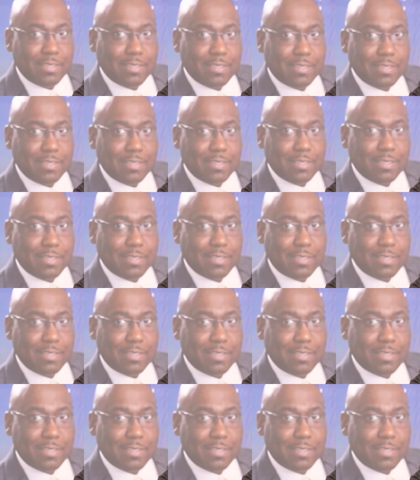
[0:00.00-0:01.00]

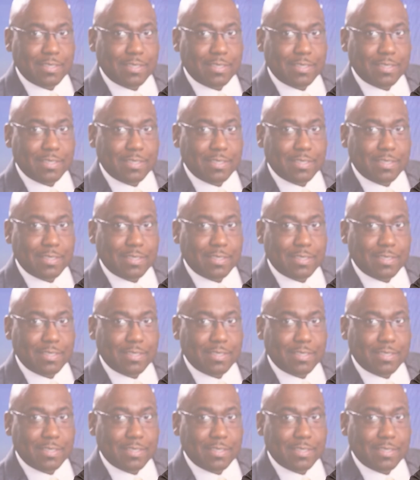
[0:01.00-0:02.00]

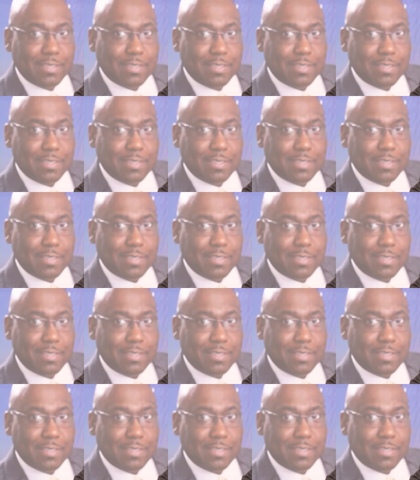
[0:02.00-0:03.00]

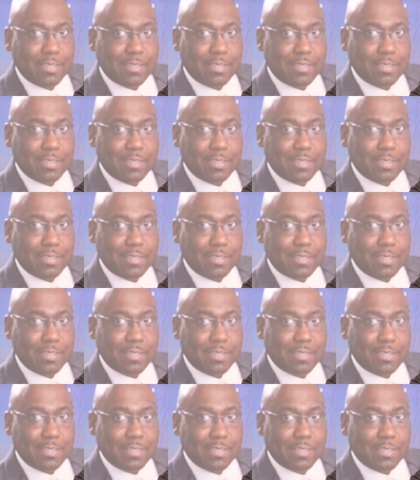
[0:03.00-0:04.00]

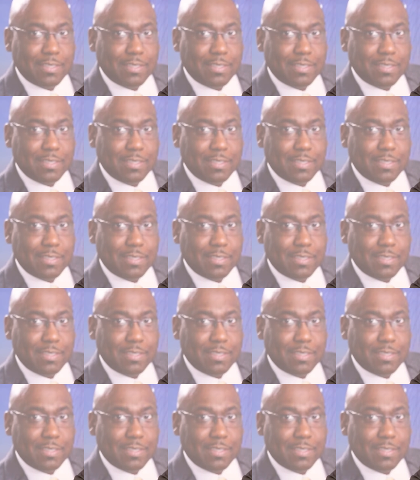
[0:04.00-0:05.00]

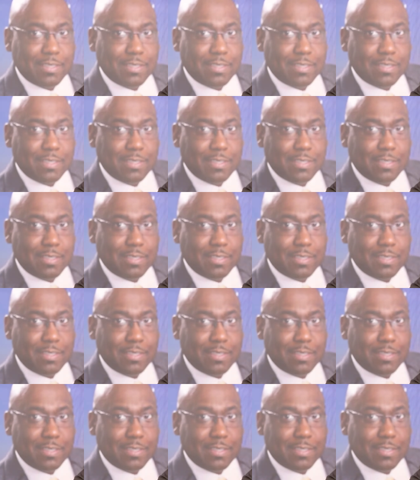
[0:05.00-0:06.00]

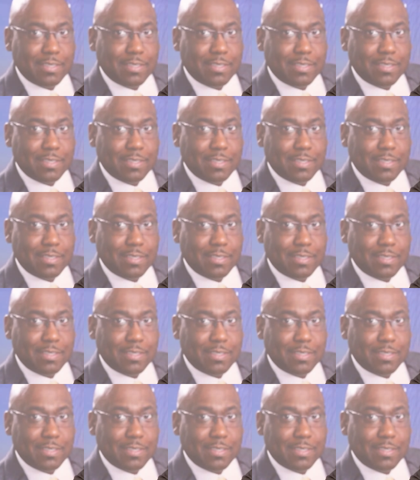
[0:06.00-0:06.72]
(silent)